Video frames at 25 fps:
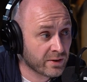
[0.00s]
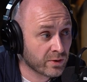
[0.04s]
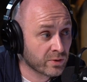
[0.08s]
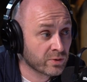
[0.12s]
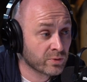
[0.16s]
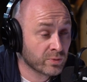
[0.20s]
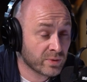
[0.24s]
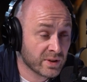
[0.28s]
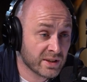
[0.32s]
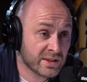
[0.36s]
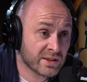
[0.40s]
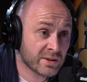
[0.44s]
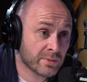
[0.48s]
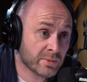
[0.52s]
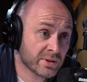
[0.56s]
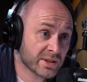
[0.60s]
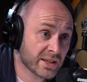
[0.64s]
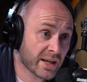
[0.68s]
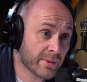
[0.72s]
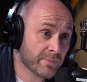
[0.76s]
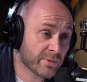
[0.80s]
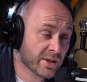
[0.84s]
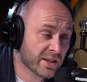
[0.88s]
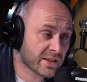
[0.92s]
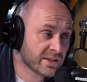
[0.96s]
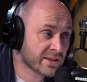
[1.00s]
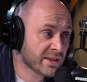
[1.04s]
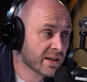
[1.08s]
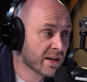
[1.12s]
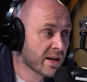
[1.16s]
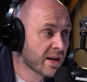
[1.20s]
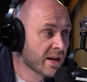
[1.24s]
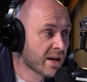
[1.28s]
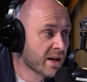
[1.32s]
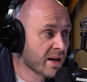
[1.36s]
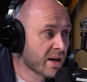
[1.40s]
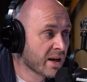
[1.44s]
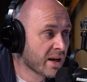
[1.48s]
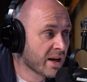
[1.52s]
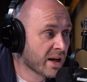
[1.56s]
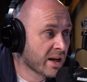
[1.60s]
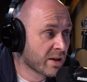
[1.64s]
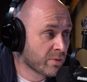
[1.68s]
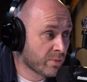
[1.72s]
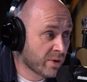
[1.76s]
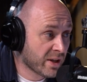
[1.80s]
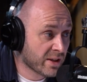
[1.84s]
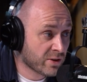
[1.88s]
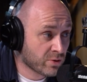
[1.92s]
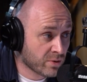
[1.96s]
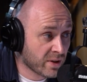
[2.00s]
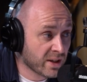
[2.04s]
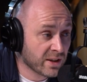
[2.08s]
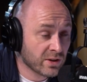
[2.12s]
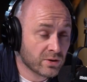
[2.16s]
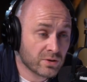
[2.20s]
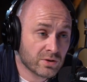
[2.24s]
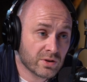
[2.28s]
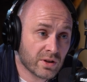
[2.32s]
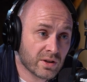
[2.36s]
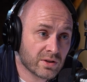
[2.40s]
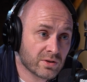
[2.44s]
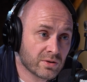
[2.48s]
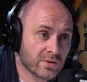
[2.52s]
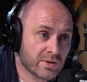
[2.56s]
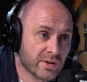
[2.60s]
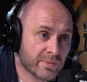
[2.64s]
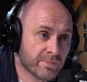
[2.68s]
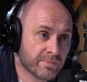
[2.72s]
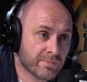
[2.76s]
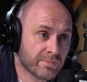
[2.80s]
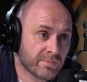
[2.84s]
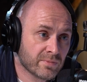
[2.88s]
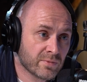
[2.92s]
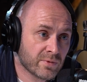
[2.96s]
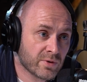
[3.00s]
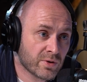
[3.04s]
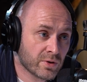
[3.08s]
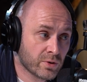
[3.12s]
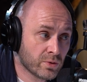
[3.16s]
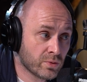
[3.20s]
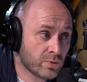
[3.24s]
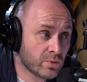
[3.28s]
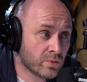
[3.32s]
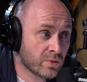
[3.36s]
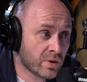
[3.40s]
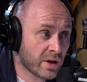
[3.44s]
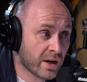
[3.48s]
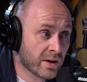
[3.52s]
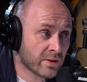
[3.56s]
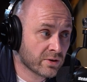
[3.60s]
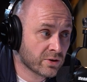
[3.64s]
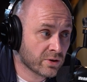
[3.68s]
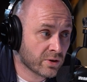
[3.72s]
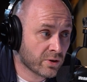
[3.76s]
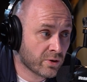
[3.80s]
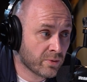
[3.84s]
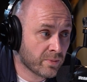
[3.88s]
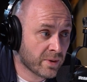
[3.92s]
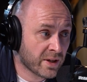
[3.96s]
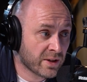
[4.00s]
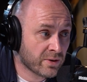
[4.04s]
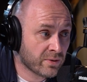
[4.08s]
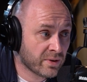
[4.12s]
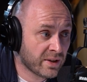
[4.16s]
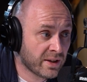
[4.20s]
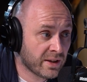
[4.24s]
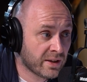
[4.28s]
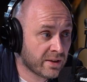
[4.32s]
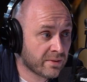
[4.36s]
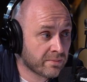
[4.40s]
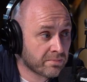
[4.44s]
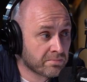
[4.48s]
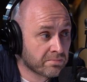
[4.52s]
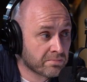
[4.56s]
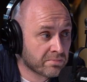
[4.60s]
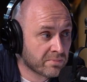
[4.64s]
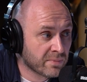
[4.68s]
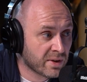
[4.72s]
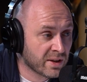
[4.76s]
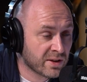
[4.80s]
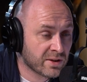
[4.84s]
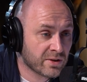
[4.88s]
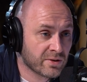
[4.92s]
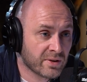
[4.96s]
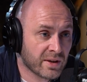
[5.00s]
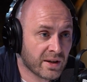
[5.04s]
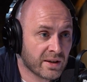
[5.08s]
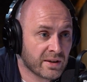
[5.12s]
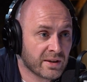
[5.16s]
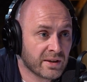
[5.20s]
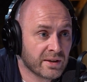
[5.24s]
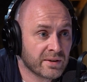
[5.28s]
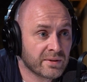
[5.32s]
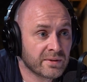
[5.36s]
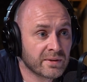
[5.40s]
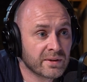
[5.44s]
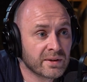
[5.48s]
on reasonable skeptics, and we are trying to talk to them through our documentary Inter alia.